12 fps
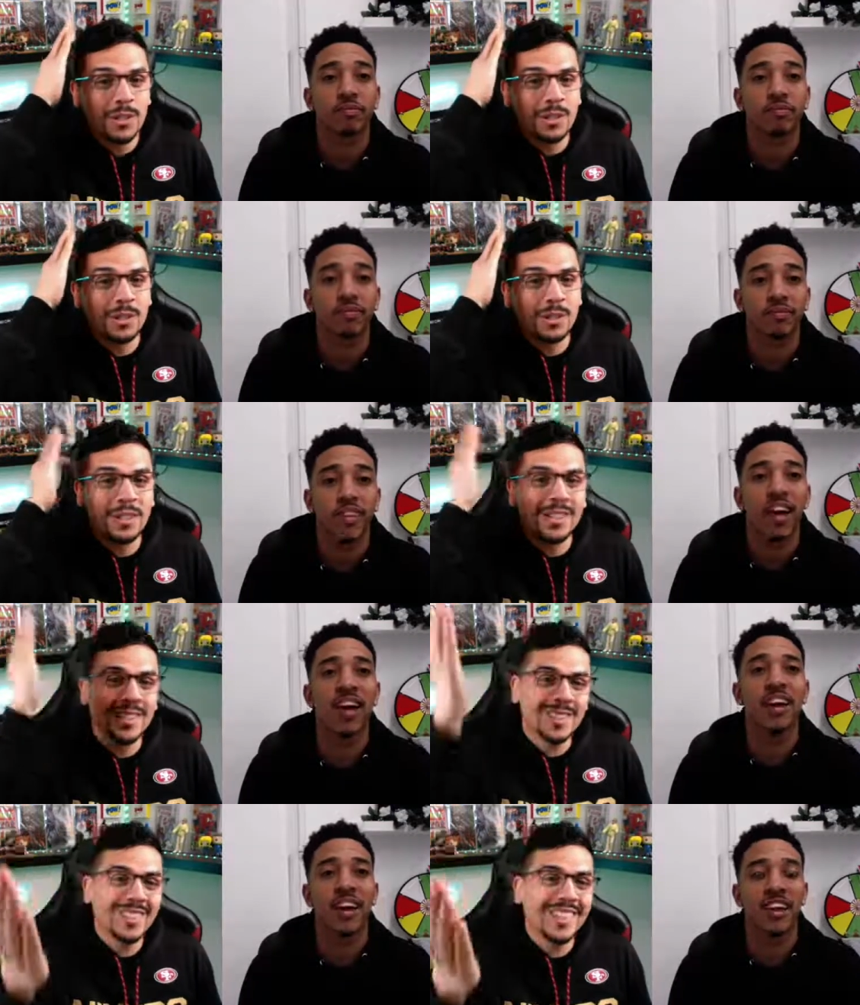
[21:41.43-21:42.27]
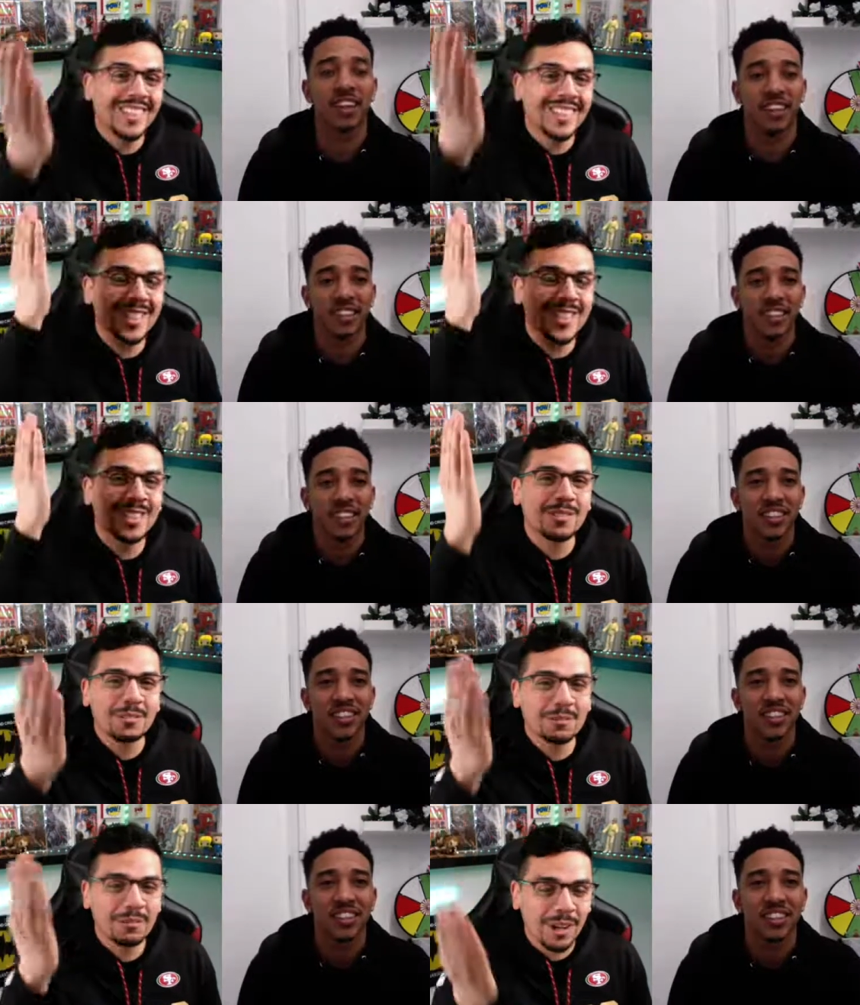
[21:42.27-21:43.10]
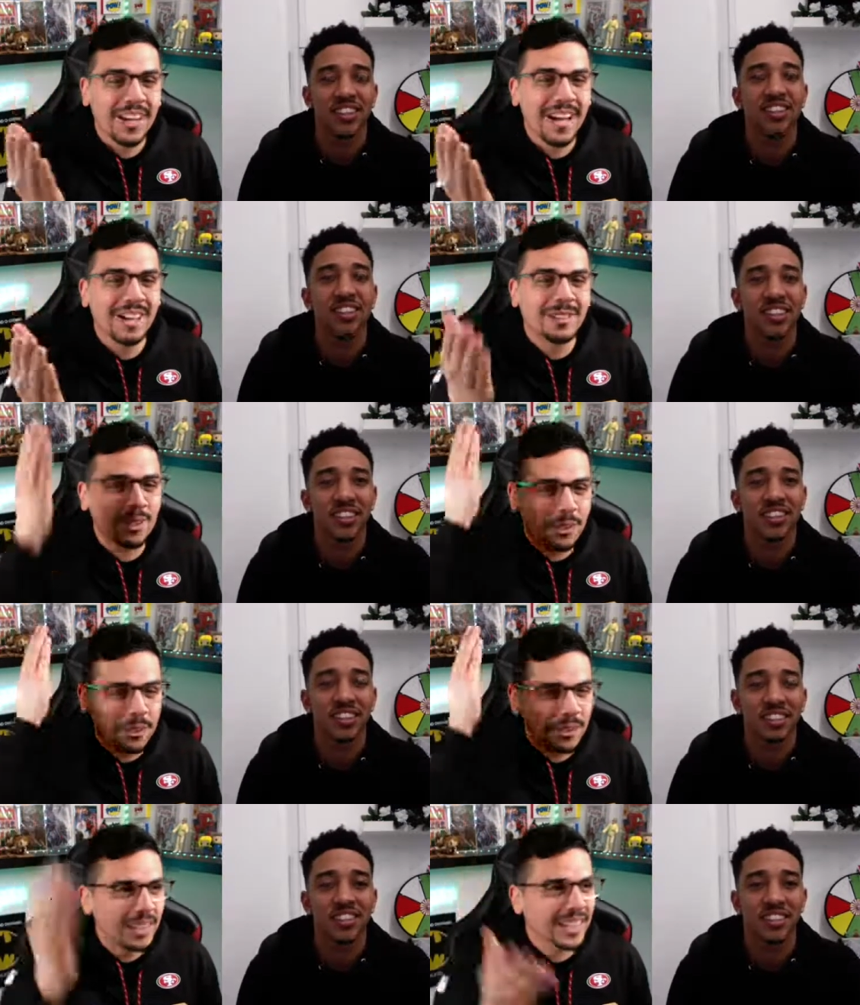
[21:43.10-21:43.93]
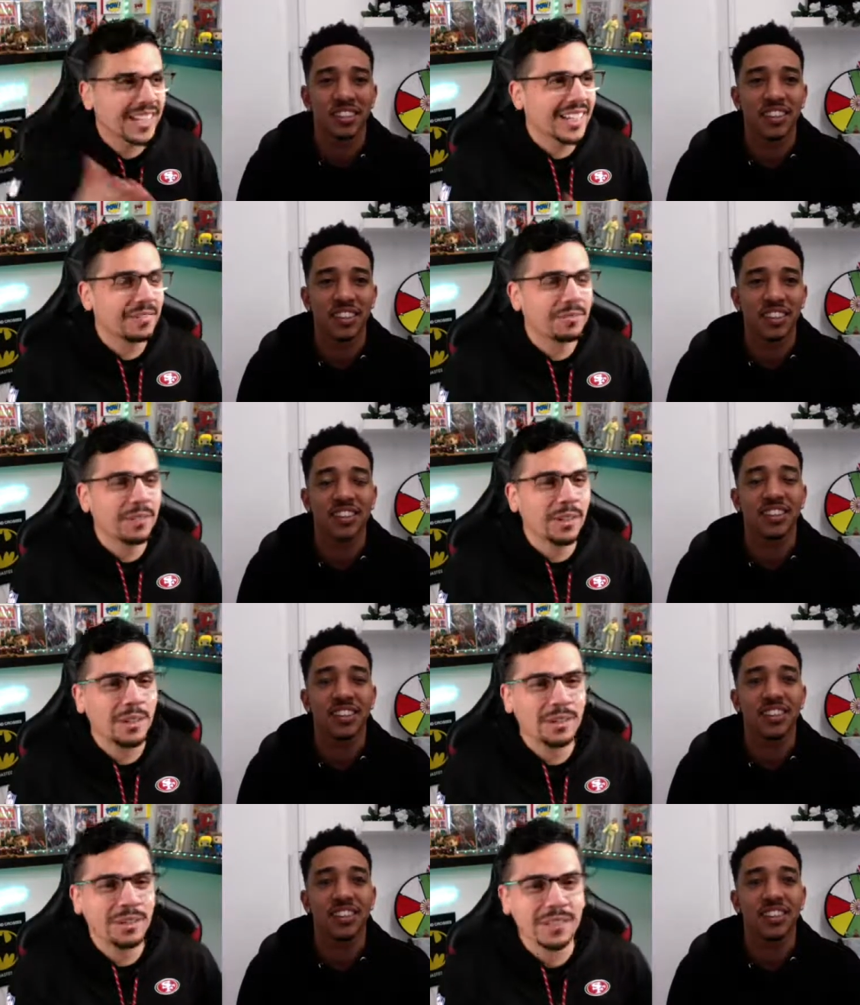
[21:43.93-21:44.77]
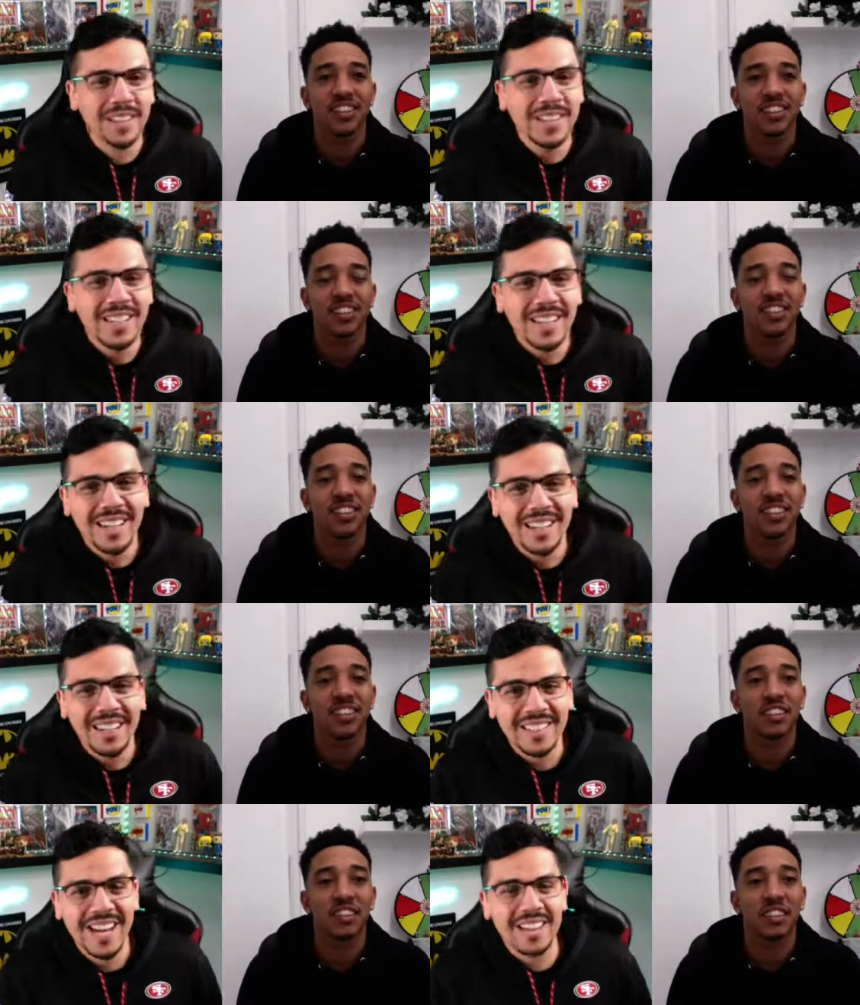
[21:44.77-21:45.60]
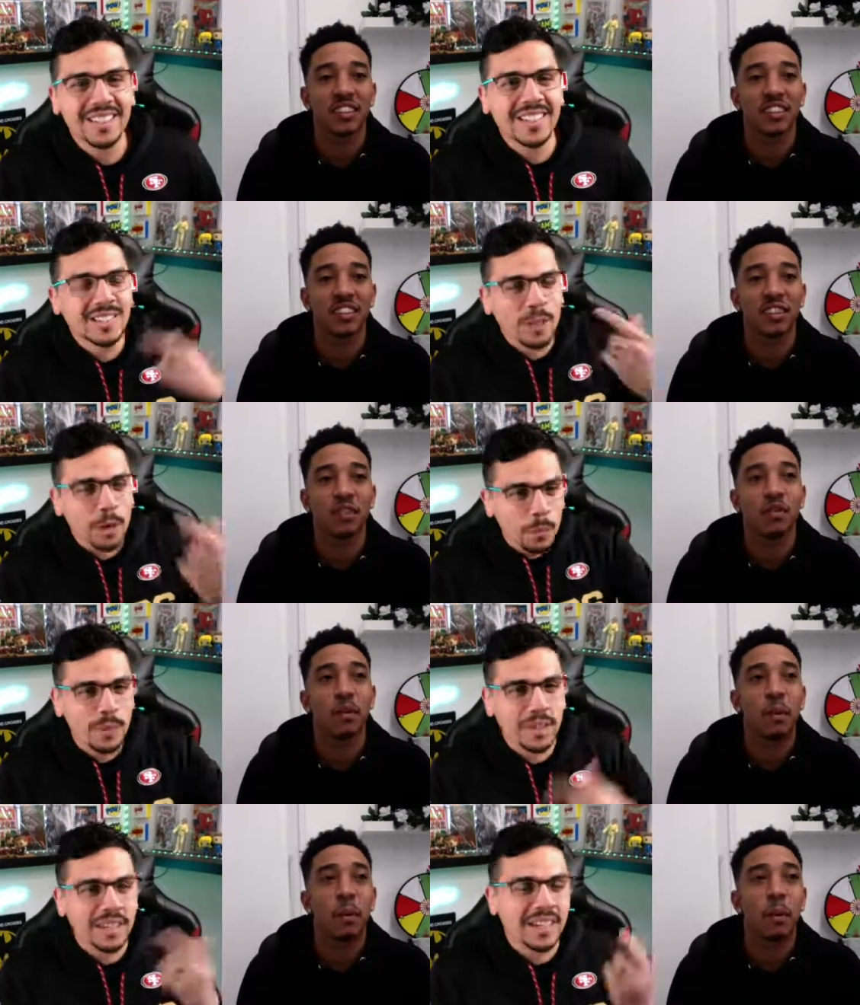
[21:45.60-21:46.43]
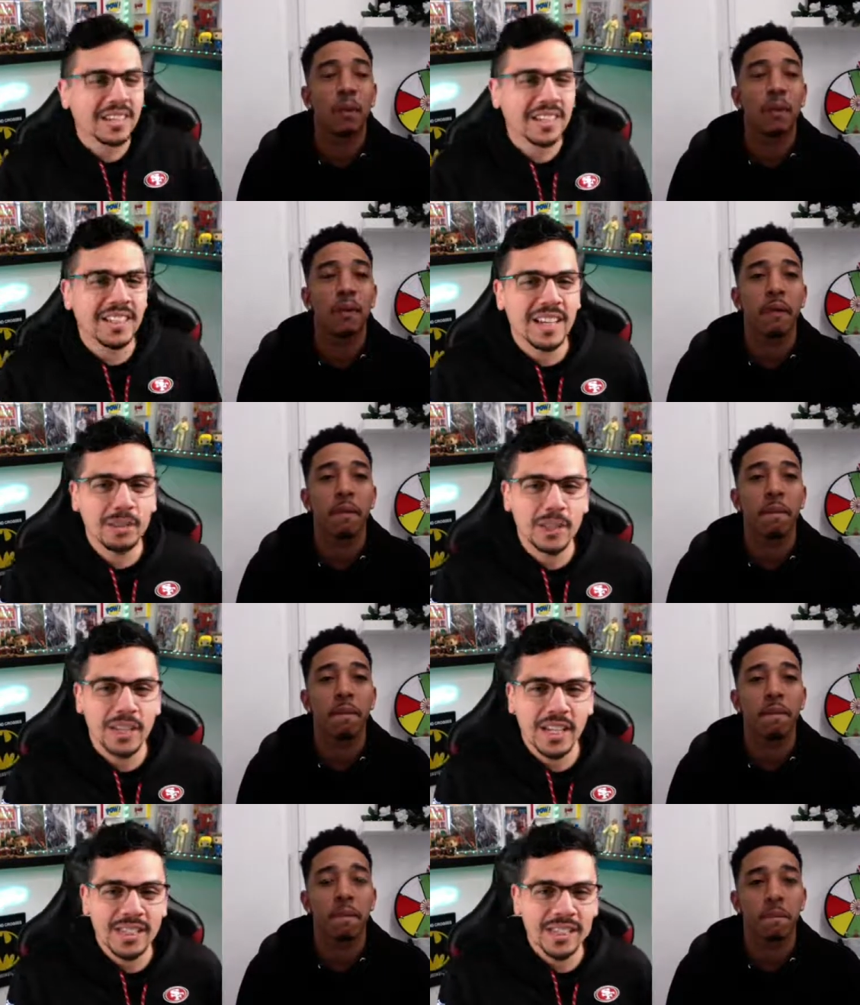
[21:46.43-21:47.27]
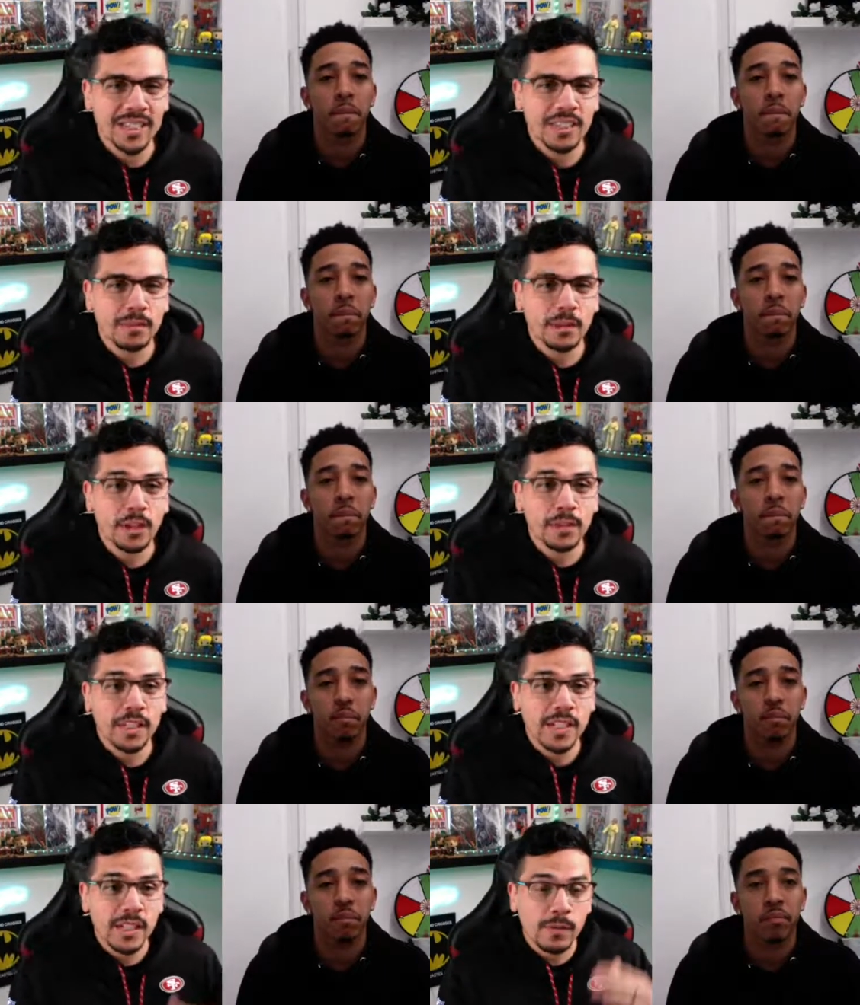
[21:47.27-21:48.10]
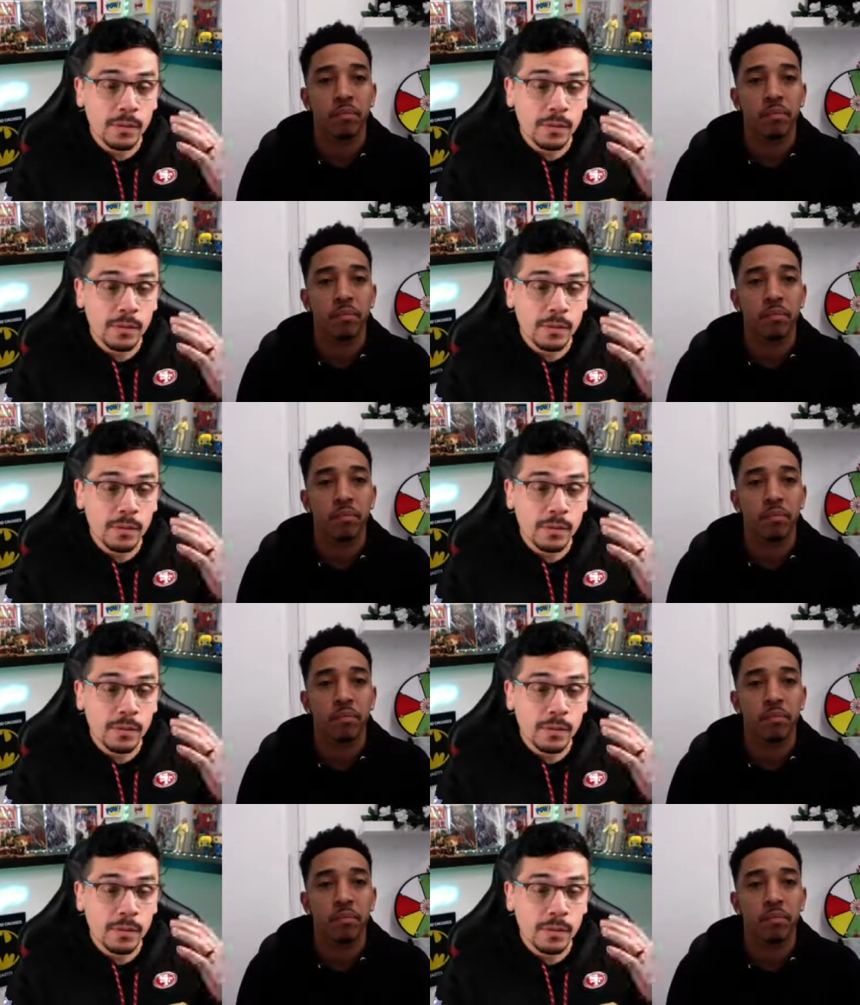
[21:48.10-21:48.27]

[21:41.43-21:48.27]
Speaker 1: you to know that this thing does run out, so you should get involved uh, now that it's open and now that you have a chance to get involved. And for